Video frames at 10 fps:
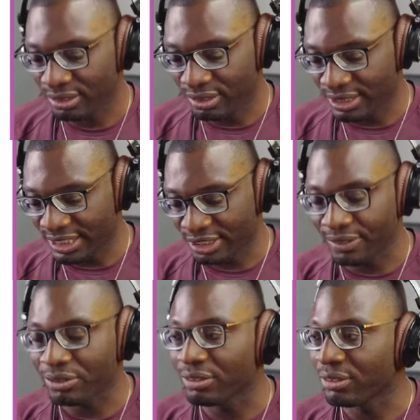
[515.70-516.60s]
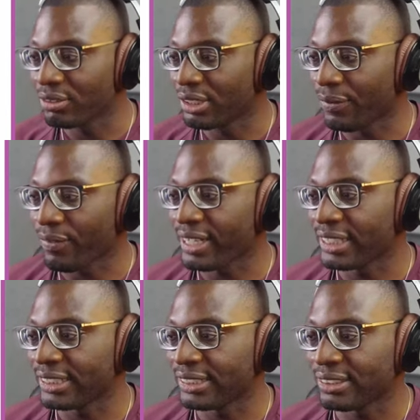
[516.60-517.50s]
Then I just have to define that
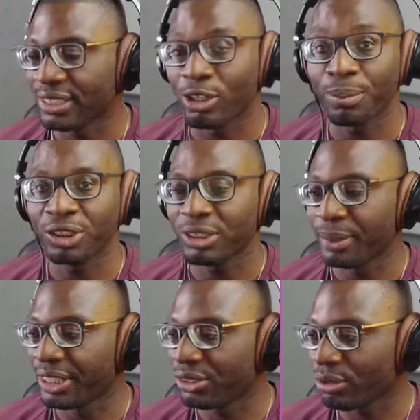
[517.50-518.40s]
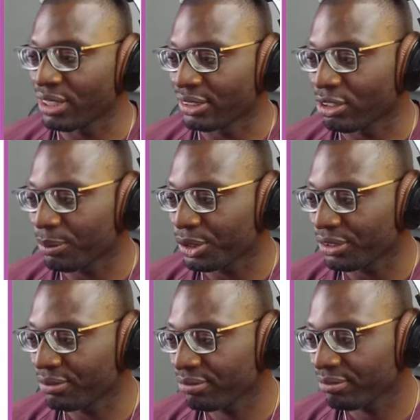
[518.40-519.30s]
it is an options page, so add
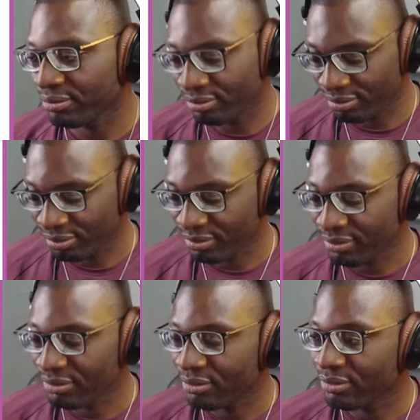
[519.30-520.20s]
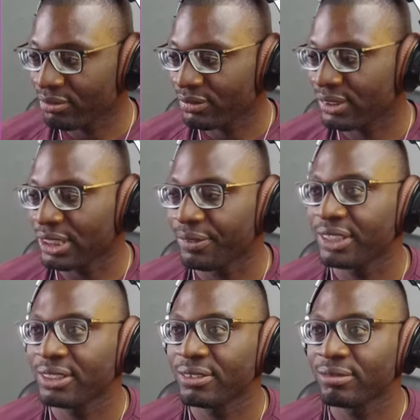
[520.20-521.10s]
option, save it.